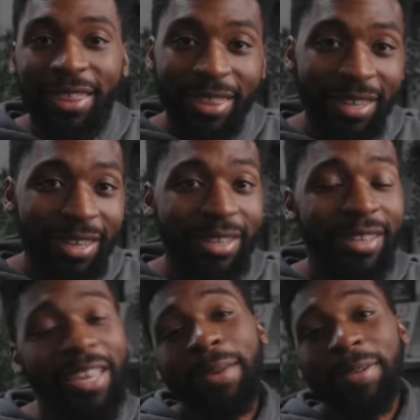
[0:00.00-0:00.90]
then
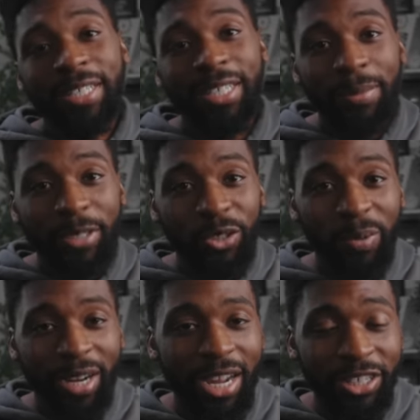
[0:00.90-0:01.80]
the image is gonna be
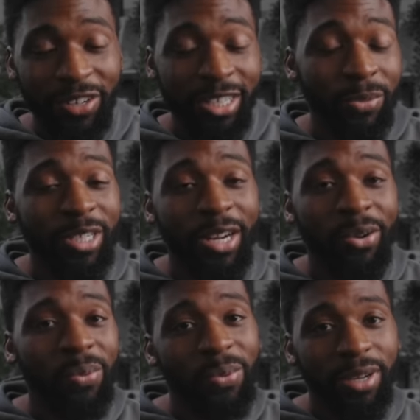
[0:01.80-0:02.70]
super contrasted, which I
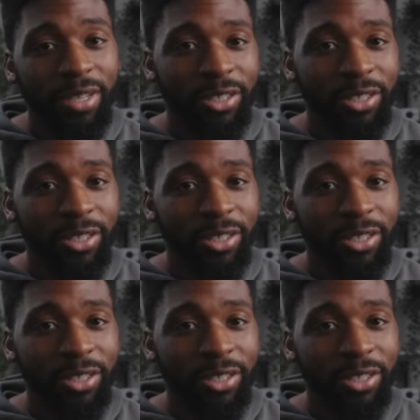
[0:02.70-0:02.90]
don't want.